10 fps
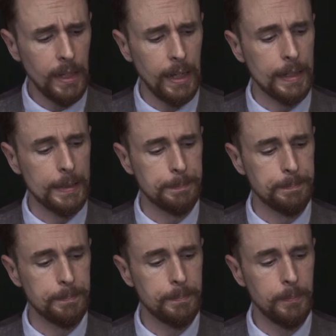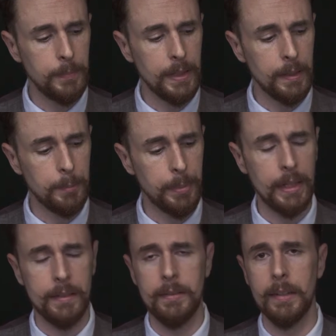
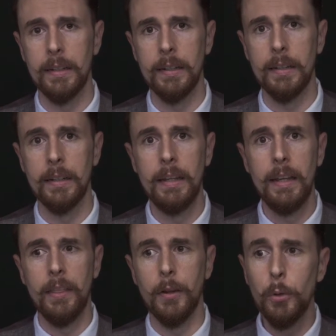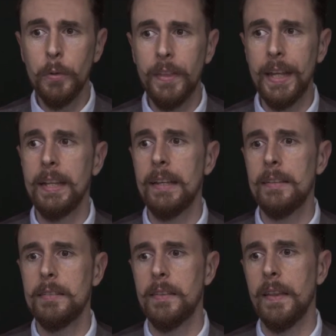But the cool thing
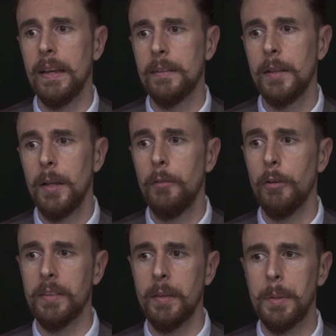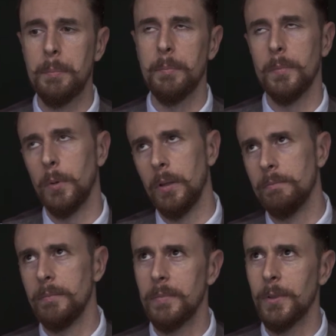is that, for example, well,
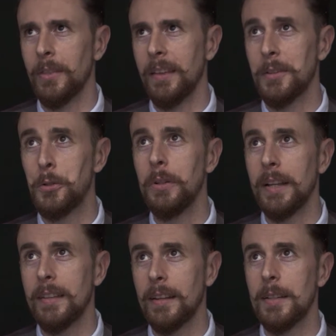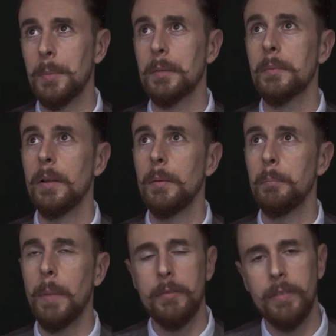not that cool exactly, but
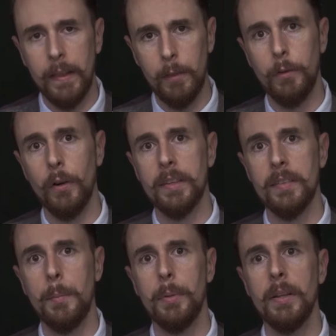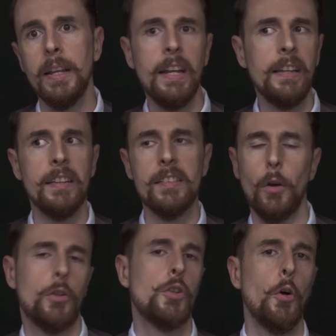my father, for example, did
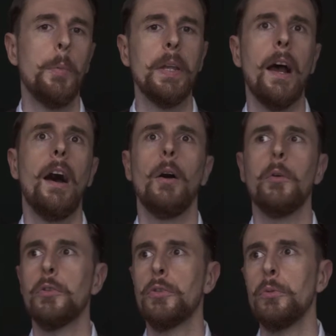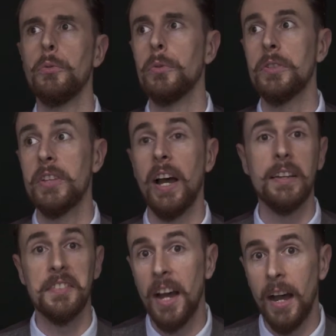not show me how to tie
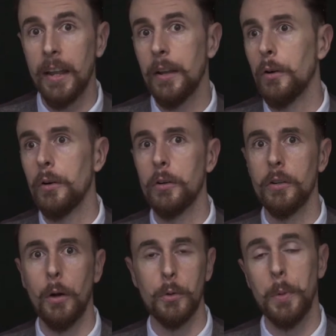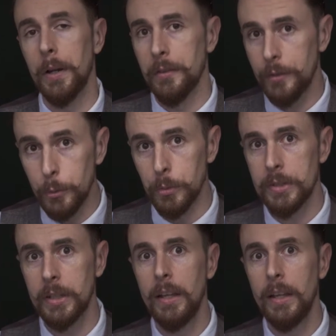a tie or how to wear a suit.